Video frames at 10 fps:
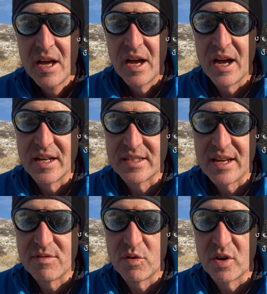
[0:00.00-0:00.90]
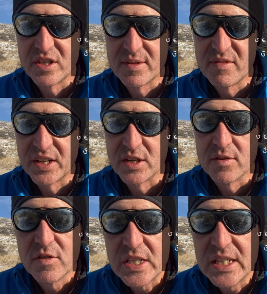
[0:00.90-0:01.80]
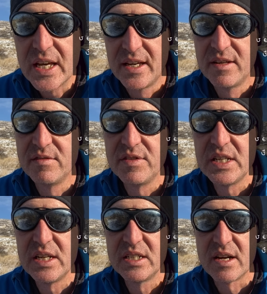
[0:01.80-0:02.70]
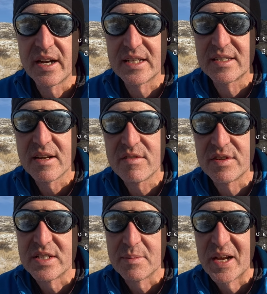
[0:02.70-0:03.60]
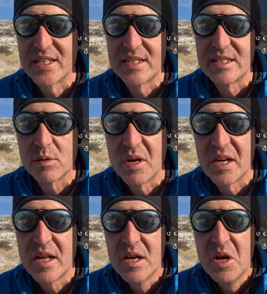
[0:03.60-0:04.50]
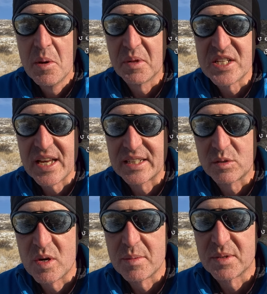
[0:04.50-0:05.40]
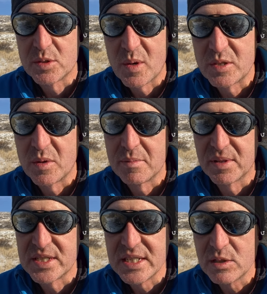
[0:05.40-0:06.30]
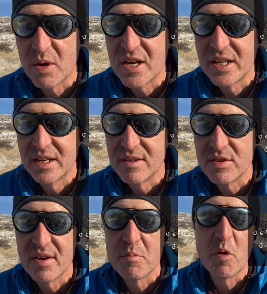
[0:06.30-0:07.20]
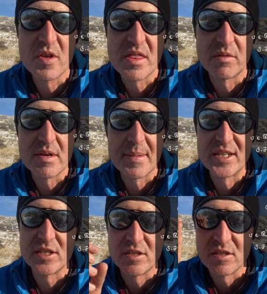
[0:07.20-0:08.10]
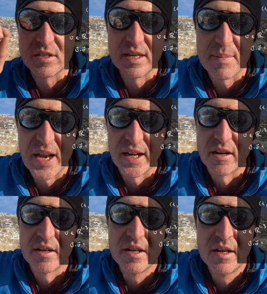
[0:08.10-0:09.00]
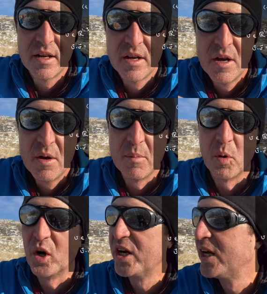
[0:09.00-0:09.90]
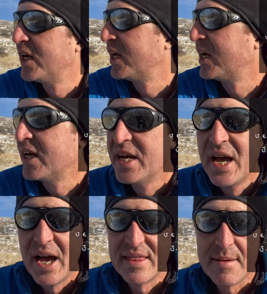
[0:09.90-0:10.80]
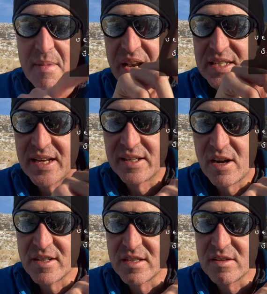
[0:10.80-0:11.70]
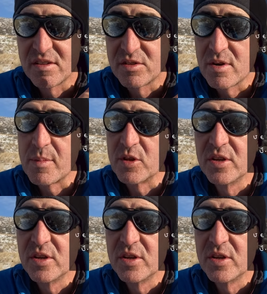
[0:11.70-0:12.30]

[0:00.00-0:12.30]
uh, say for some vector v, v dot itself is minus t squared plus x squared plus y squared plus z squared, and if you have more than three dimensions, you just keep adding on more. And that minus sign causes all the trouble